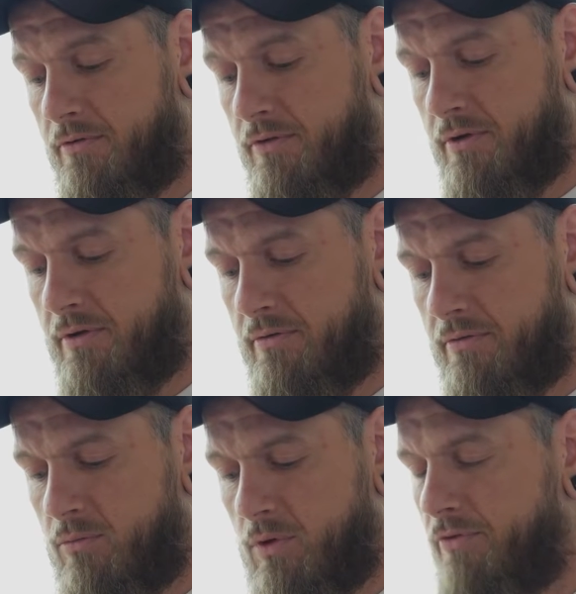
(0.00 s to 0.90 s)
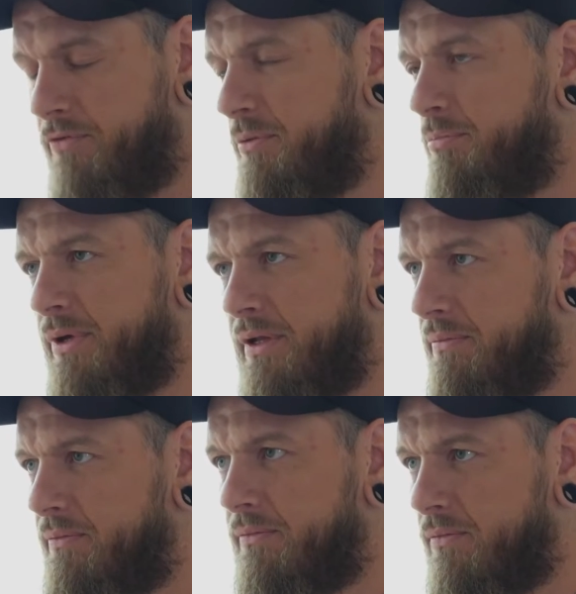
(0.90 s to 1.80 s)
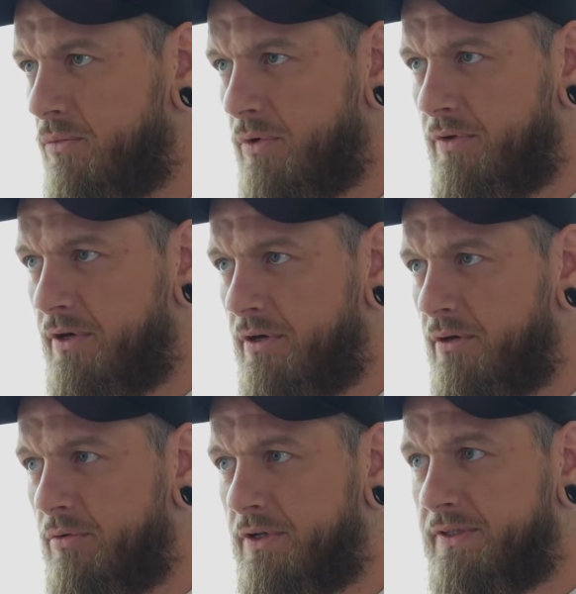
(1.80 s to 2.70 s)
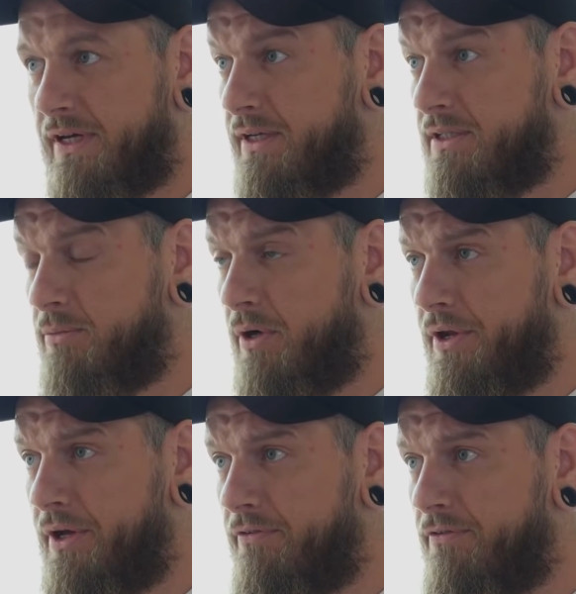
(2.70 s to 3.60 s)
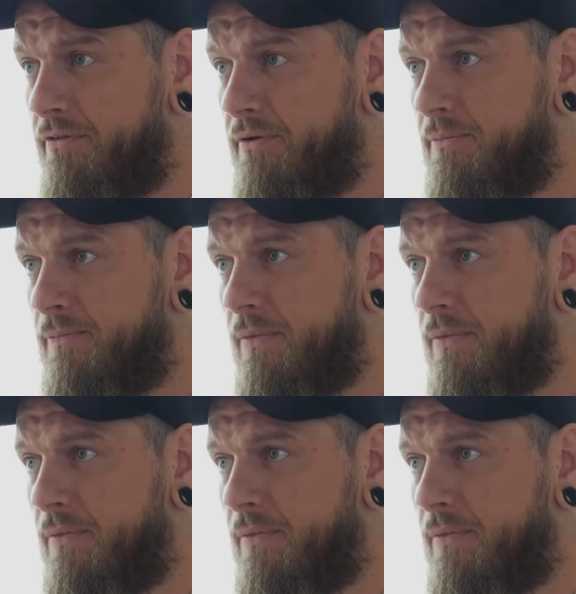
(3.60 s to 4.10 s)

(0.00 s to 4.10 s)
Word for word: if you, well, Fitbit, when the when the tech is small enough.